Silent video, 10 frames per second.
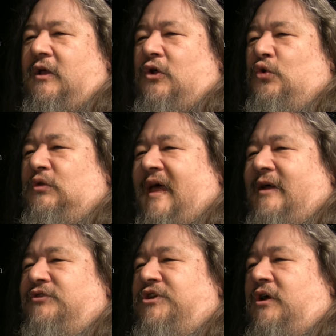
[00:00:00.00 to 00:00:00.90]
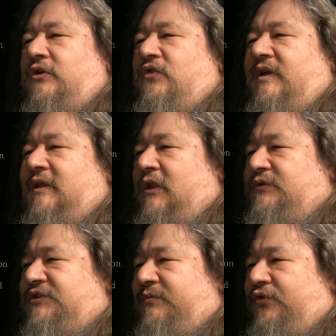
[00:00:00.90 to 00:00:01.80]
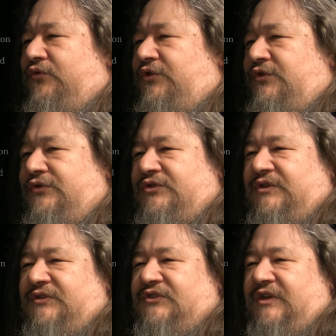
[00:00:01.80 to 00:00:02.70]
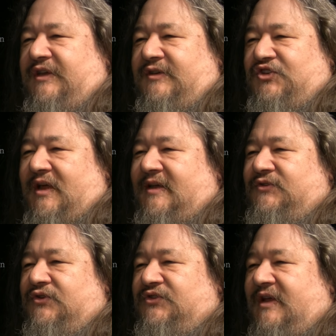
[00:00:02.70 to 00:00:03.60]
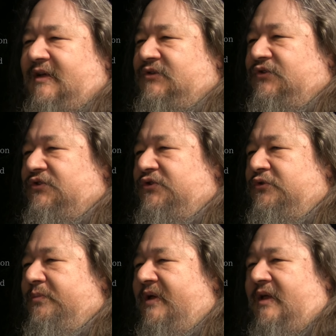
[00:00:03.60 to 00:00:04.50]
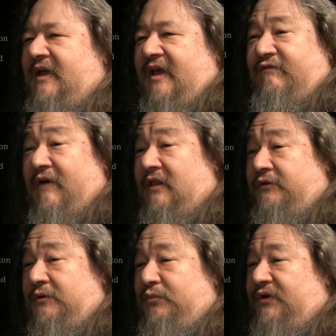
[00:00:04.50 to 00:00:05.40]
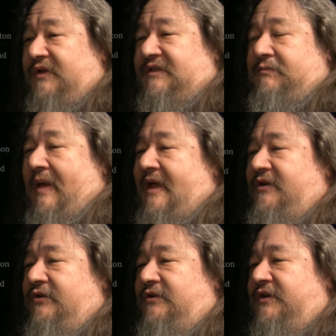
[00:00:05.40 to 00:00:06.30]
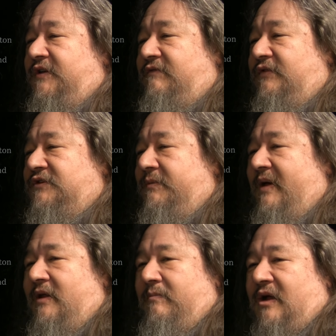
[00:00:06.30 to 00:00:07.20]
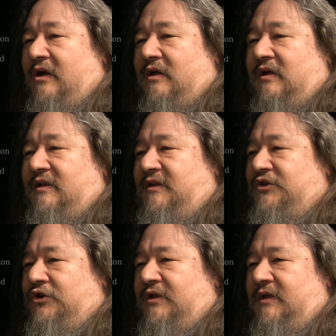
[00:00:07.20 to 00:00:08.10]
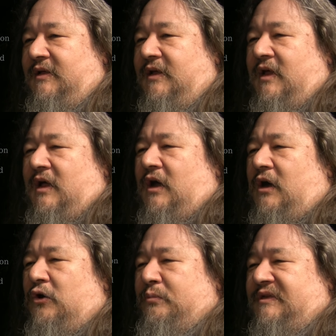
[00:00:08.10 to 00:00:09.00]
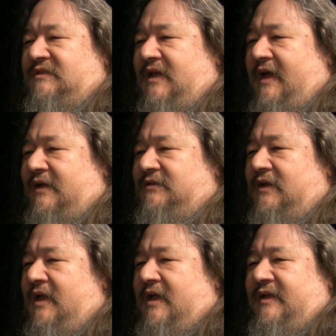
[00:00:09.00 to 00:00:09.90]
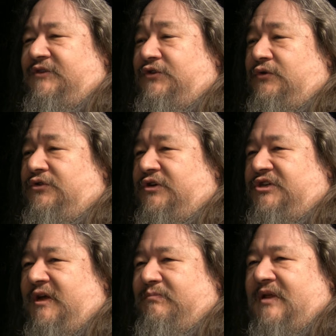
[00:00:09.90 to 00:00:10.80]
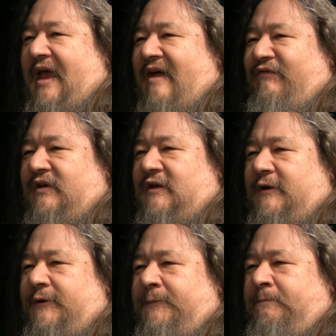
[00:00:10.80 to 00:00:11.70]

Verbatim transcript: who lounged hungry and lonesome through Houston, seeking jazz or sex or soup, and followed the brilliant Spaniard to converse about America and eternity, a hopeless task, and so took ship to Africa,